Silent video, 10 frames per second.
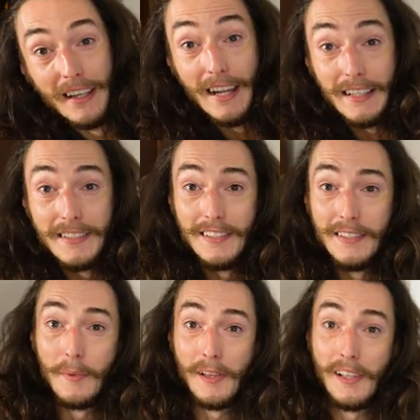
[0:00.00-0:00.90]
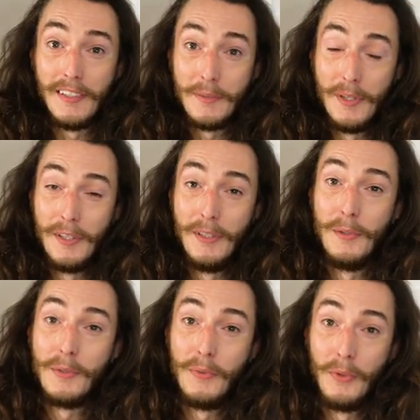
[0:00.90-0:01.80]
I can see something like this being
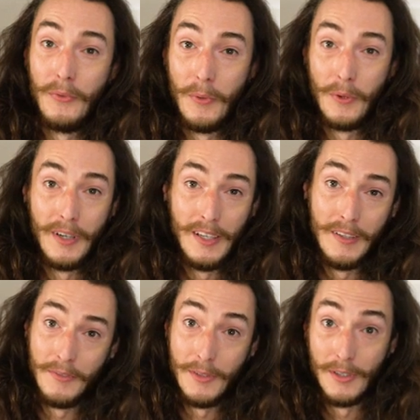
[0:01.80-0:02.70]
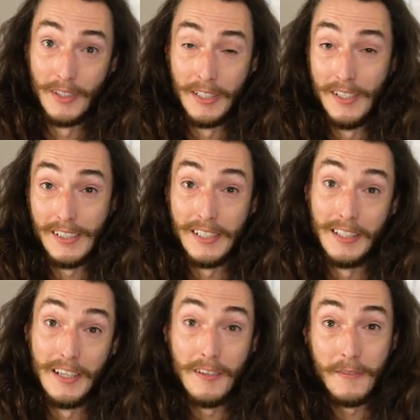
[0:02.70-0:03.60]
useful for if you're conducting
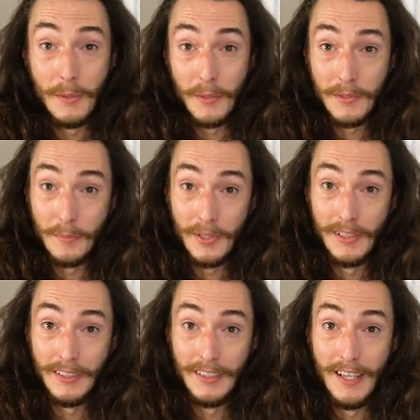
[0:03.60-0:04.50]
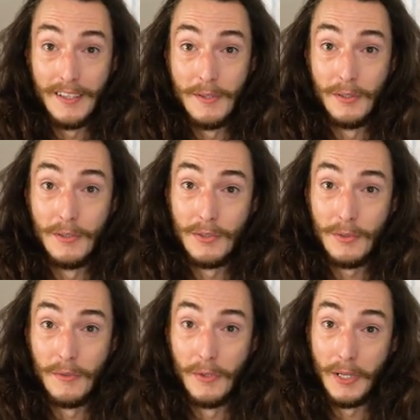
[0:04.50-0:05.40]
an interview or something like that. You can just
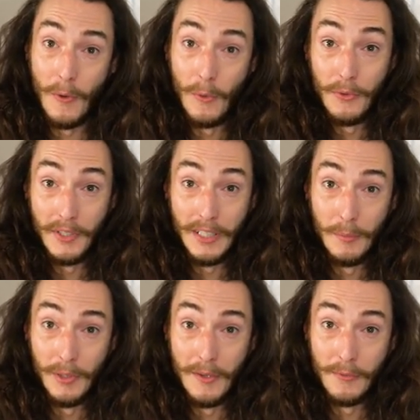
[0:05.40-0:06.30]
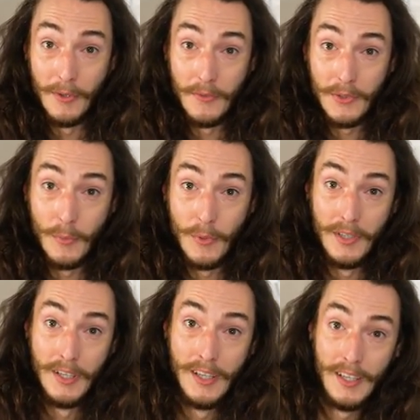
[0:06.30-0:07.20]
sort of like hold the gimbal out in front of
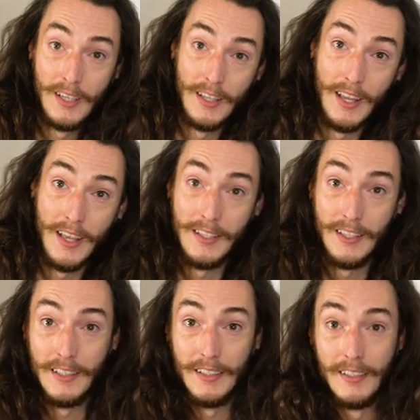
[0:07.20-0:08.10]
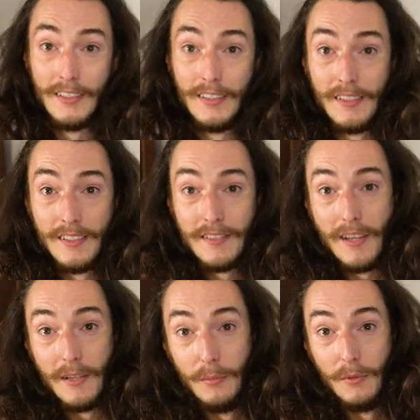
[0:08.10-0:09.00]
someone and any
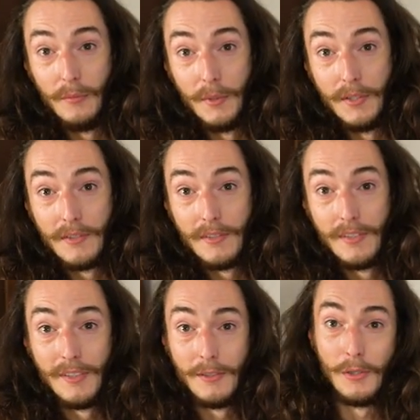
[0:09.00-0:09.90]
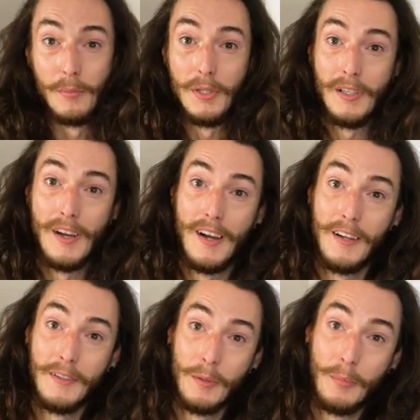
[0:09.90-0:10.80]
subtle movements should be
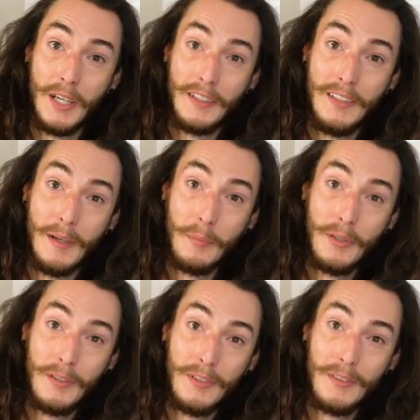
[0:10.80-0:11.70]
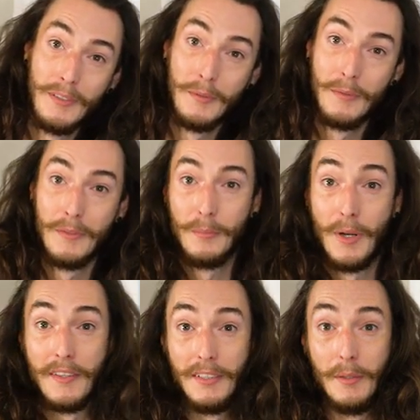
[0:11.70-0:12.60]
caught or picked up
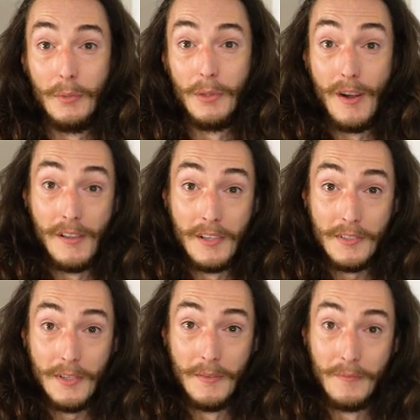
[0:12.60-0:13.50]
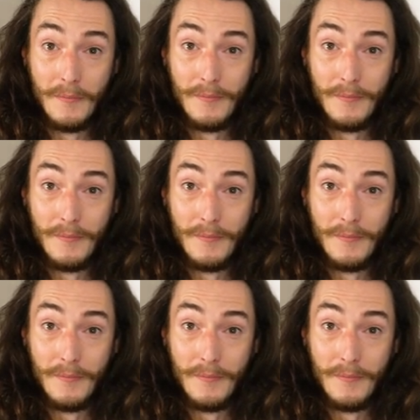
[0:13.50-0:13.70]
by the gimbal all on its own.